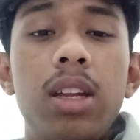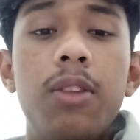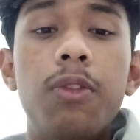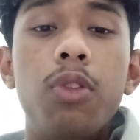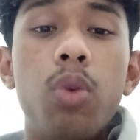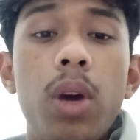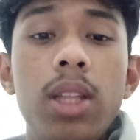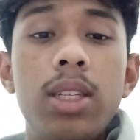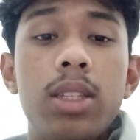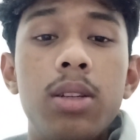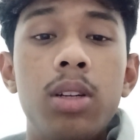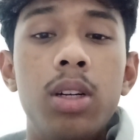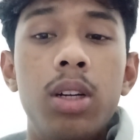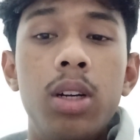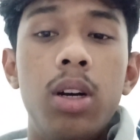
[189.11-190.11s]
influenced
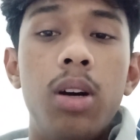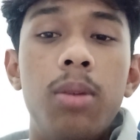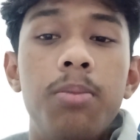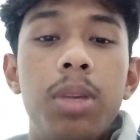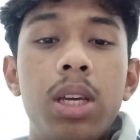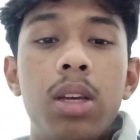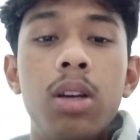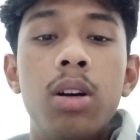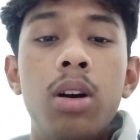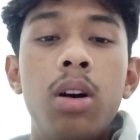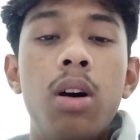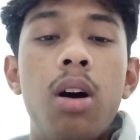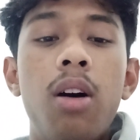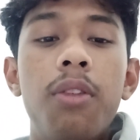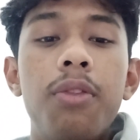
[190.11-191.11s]

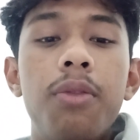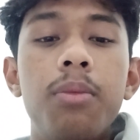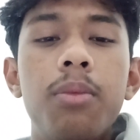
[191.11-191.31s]
of